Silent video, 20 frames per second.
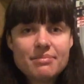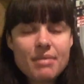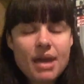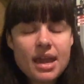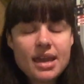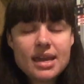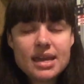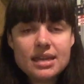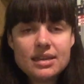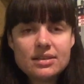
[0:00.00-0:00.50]

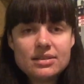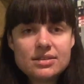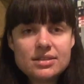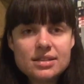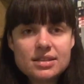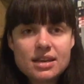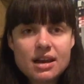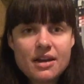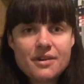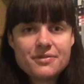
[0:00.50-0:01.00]
making
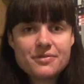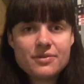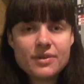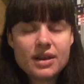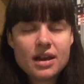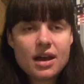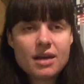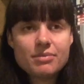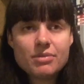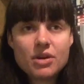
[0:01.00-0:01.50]
stuff
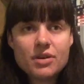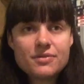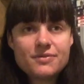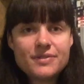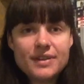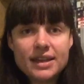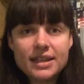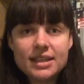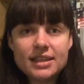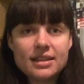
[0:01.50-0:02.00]
when I'm not
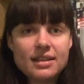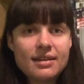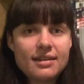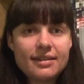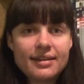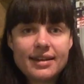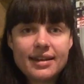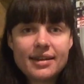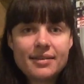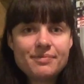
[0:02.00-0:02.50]
feeling
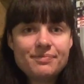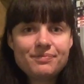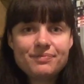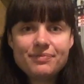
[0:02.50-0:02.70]
like it.